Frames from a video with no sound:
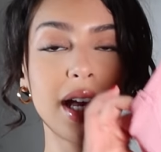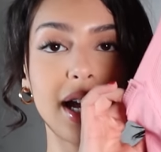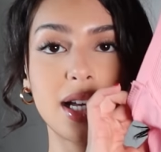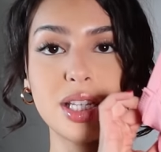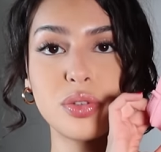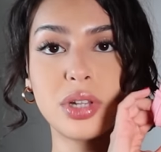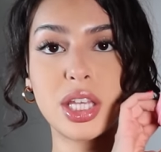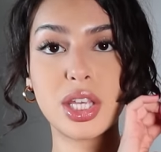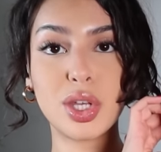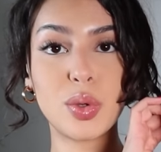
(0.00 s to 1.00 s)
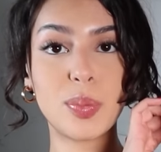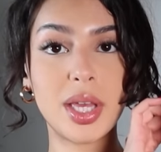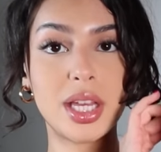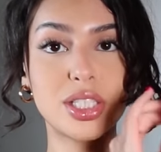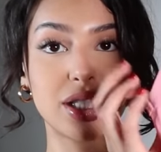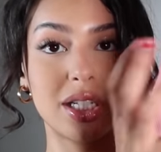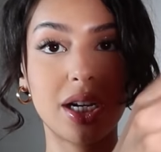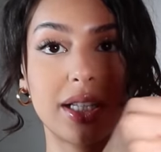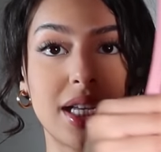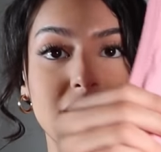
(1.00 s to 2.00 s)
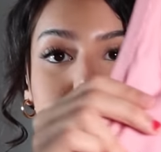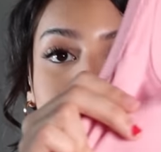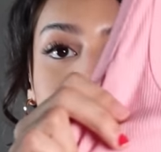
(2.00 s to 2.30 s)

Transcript: I got this really cute pink shirt that just